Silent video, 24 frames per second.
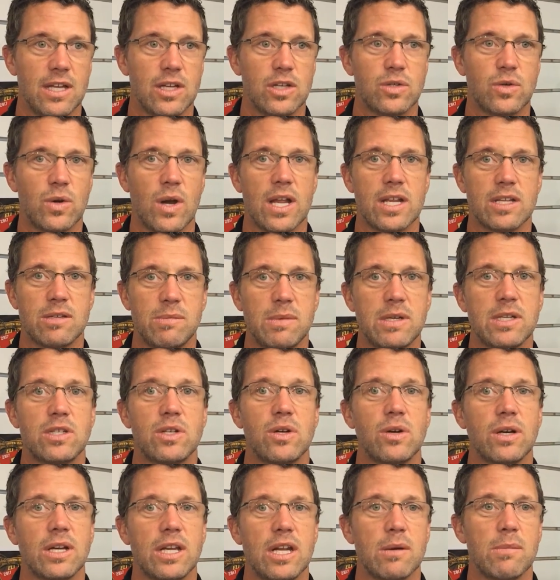
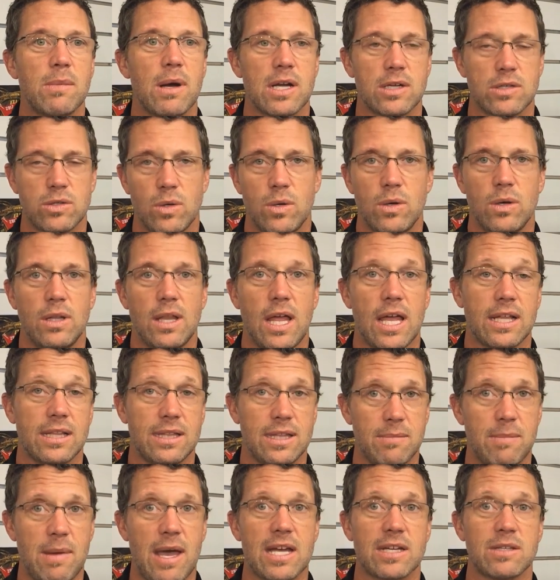transmission or gearbox oil like
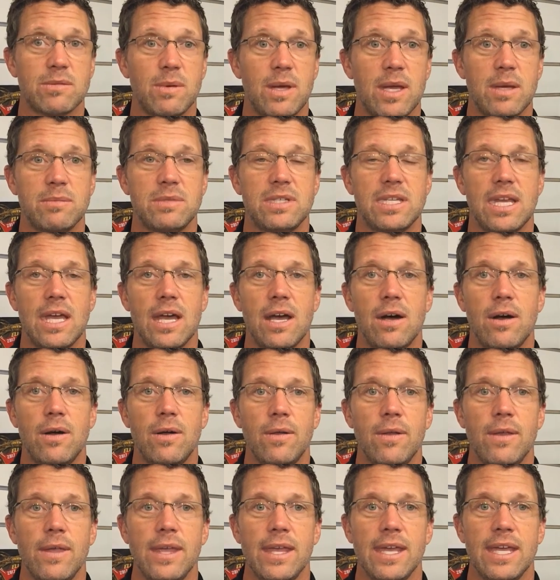the Maxima
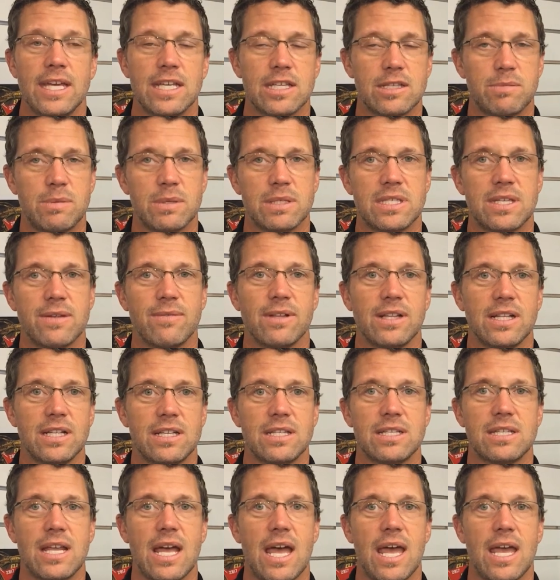MTL is specifically
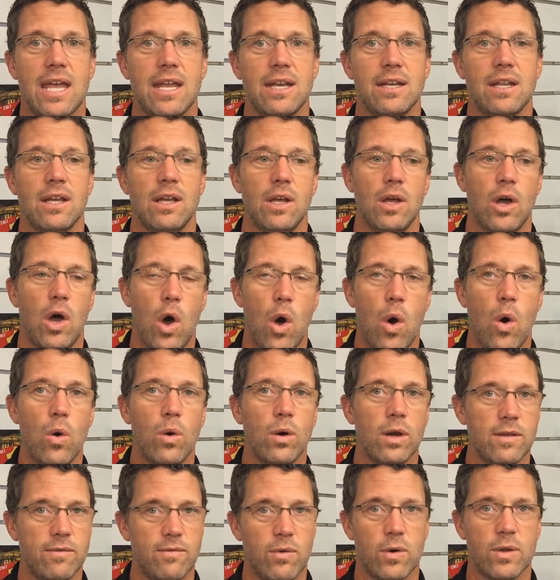designed
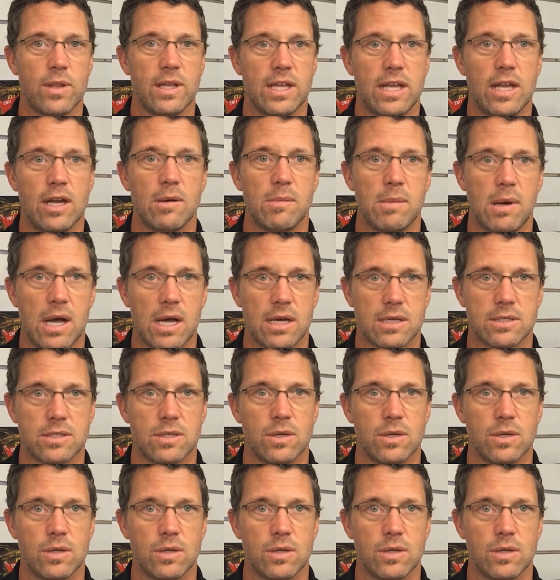only for the gearbox.